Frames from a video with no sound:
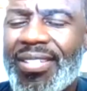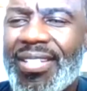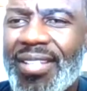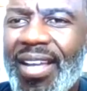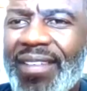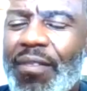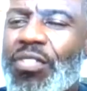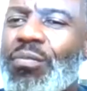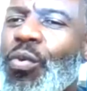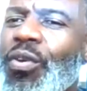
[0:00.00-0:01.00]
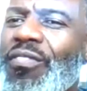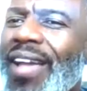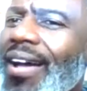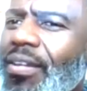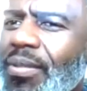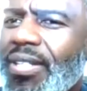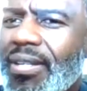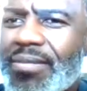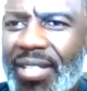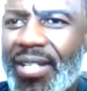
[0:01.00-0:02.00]
than alive. I was more valuable to
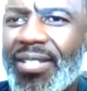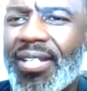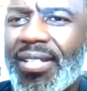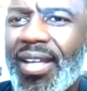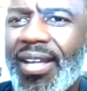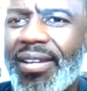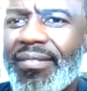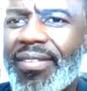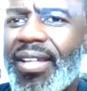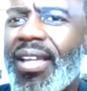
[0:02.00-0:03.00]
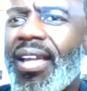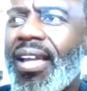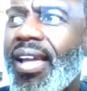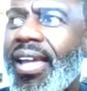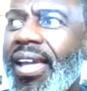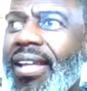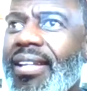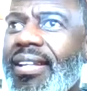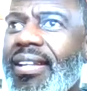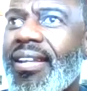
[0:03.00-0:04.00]
him dead than alive.
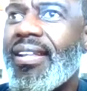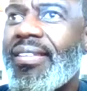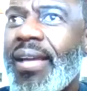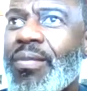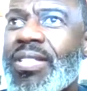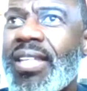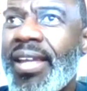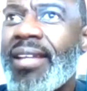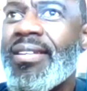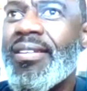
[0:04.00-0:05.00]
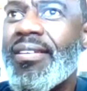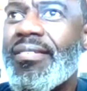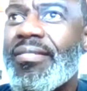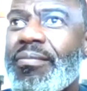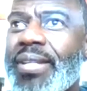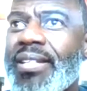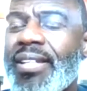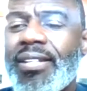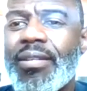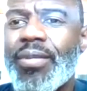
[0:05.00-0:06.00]
And that was the end of me
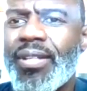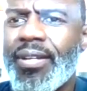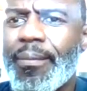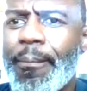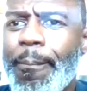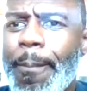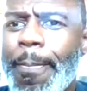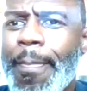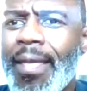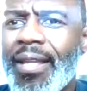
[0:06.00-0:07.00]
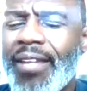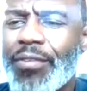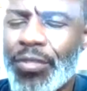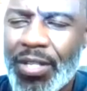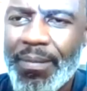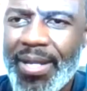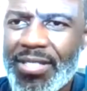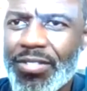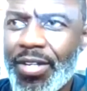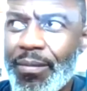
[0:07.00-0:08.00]
dealing with him. If you look at my
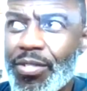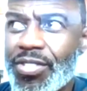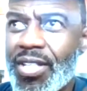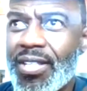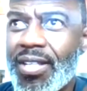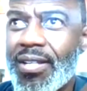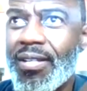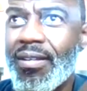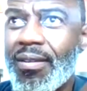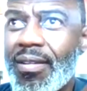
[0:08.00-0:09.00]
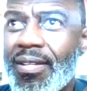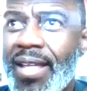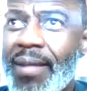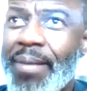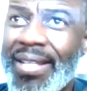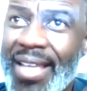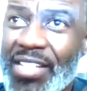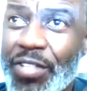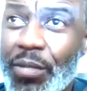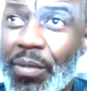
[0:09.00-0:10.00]
Instagram, you'll see that not my
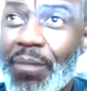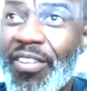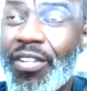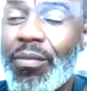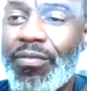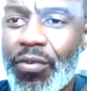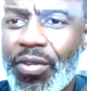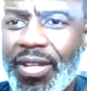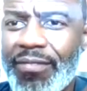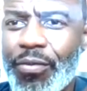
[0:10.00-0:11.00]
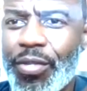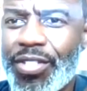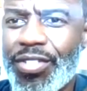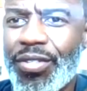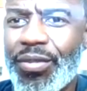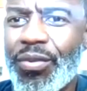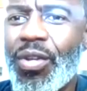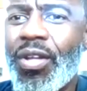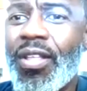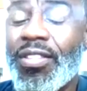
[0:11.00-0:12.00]
last video, but the video before that, 42,
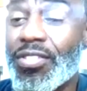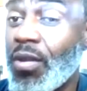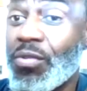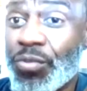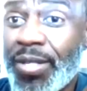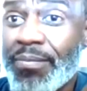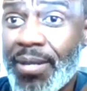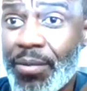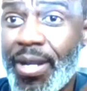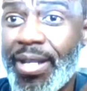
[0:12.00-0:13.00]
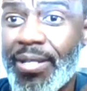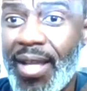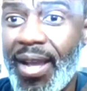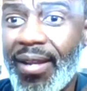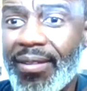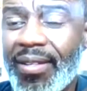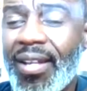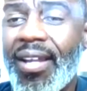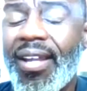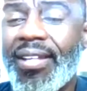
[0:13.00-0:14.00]
the song was written by Brian and I,
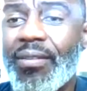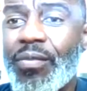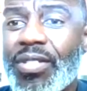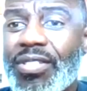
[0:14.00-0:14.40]
and it